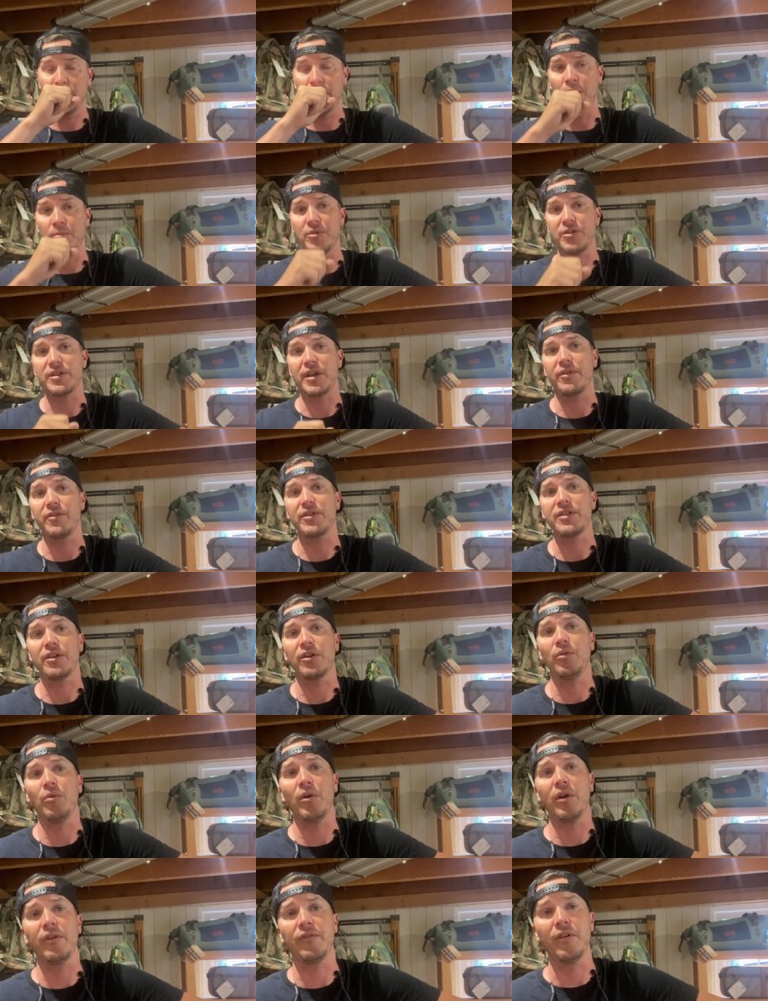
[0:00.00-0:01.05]
almost every
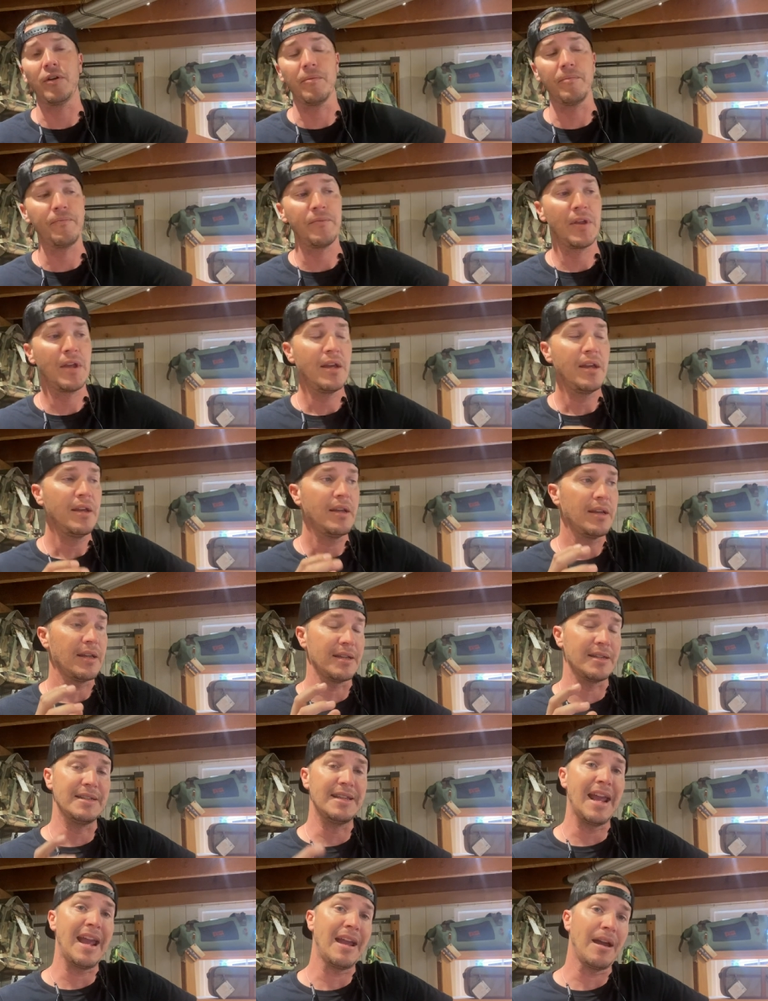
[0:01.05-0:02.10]
single one of them is
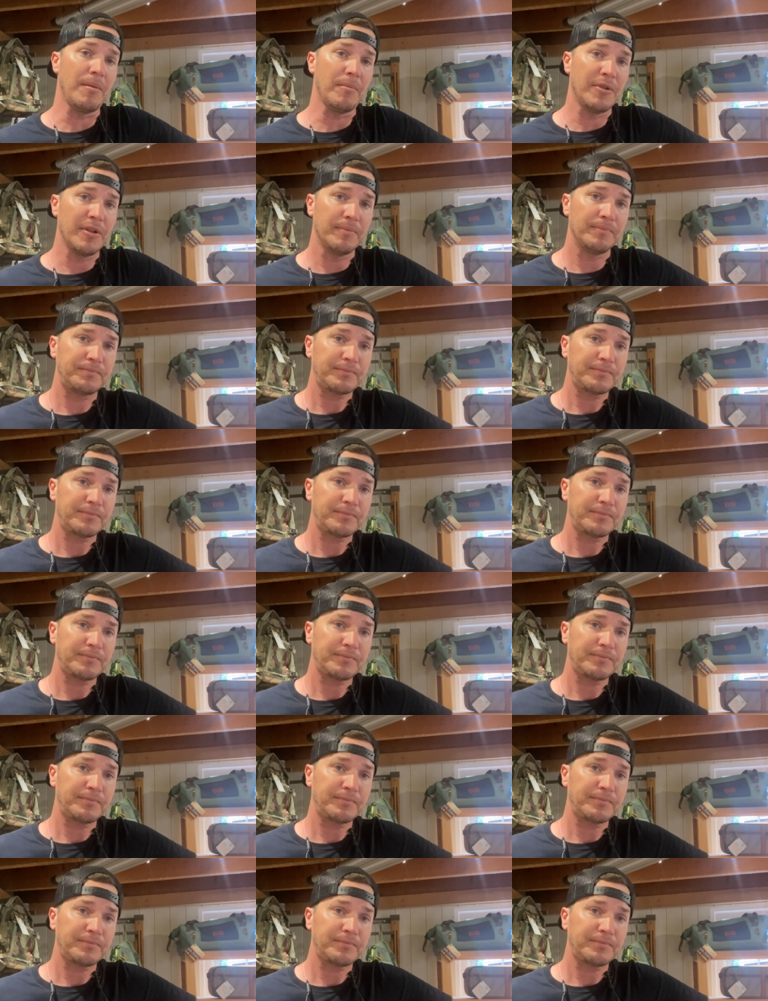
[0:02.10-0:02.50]
dammed.